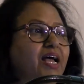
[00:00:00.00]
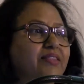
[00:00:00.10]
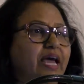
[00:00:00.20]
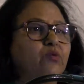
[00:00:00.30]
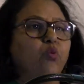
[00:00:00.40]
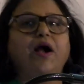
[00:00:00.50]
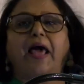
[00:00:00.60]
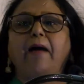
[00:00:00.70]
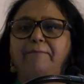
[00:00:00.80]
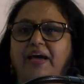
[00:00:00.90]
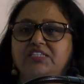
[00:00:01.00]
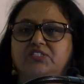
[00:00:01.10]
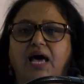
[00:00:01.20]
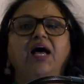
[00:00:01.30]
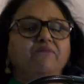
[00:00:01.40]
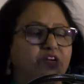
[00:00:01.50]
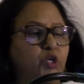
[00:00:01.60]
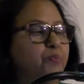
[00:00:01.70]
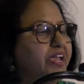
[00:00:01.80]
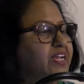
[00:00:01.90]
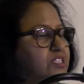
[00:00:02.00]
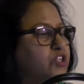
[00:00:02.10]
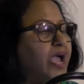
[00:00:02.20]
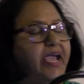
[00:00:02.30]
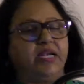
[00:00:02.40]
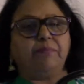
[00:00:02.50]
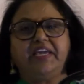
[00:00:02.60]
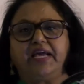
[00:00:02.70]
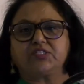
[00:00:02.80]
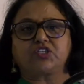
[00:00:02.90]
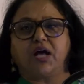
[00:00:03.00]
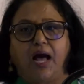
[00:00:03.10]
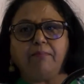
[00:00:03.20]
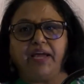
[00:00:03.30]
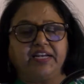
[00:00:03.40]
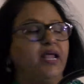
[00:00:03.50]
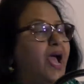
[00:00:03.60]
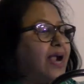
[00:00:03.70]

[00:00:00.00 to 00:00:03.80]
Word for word: Then what happens? Which means the enemy has come in